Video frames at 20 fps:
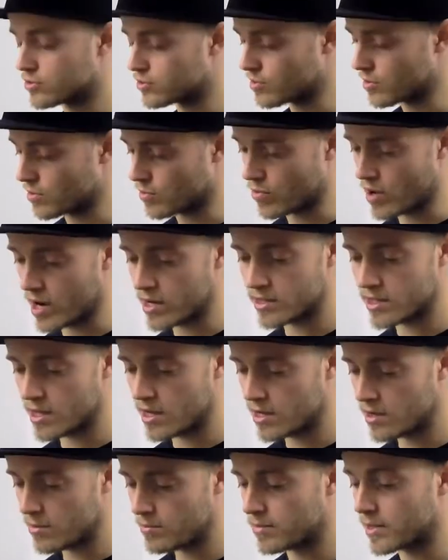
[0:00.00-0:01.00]
So the right
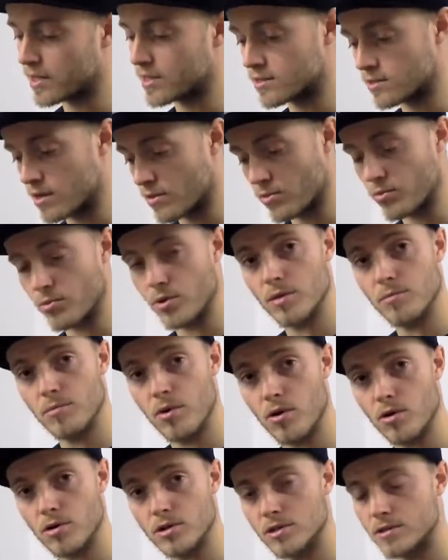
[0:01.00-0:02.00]
hand plays the 3
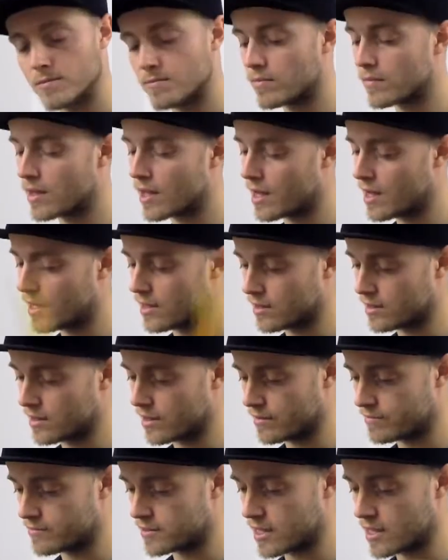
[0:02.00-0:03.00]
part and the
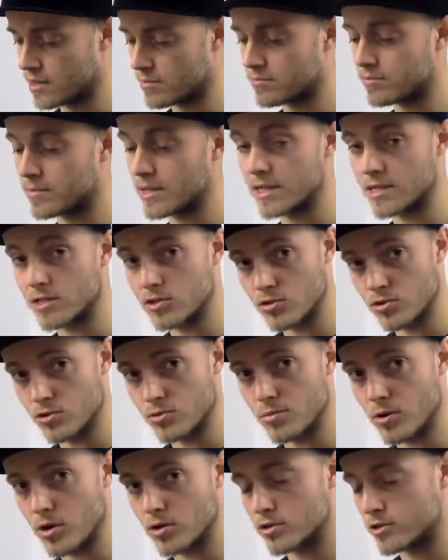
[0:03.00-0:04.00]
left hand plays the 2
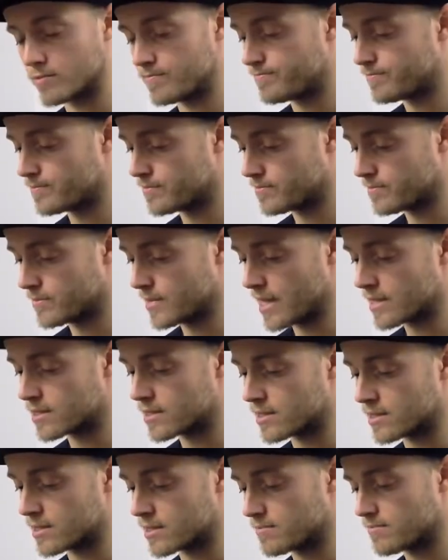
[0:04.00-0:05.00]
part. Like
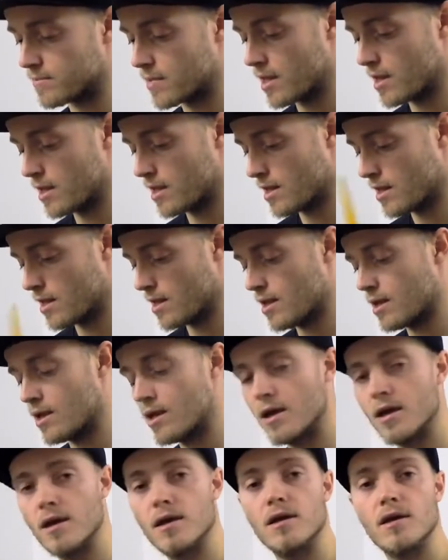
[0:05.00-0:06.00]
this.
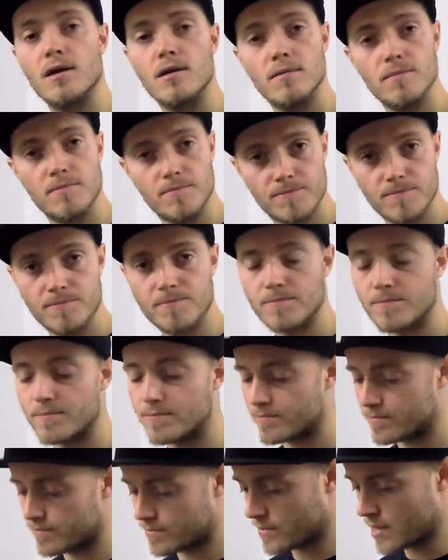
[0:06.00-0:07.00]

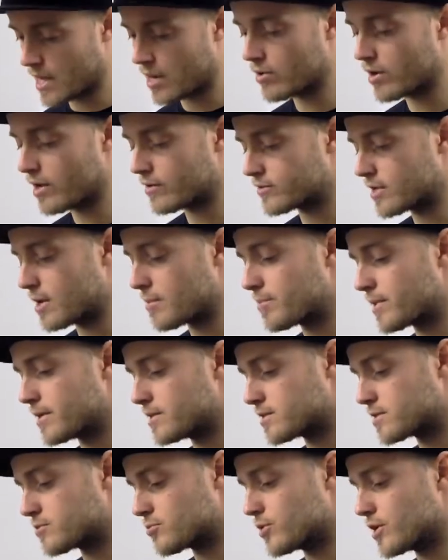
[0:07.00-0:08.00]
Now the left hand
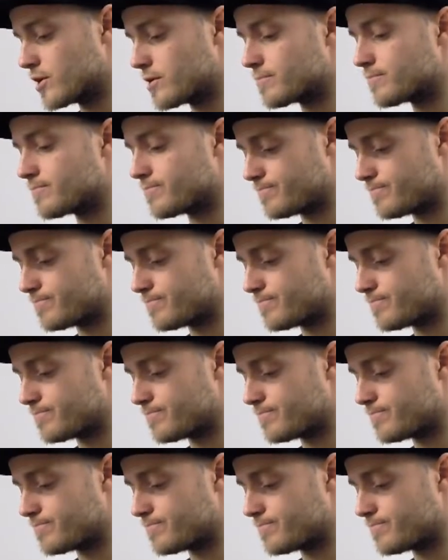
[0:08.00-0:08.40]
plays 3.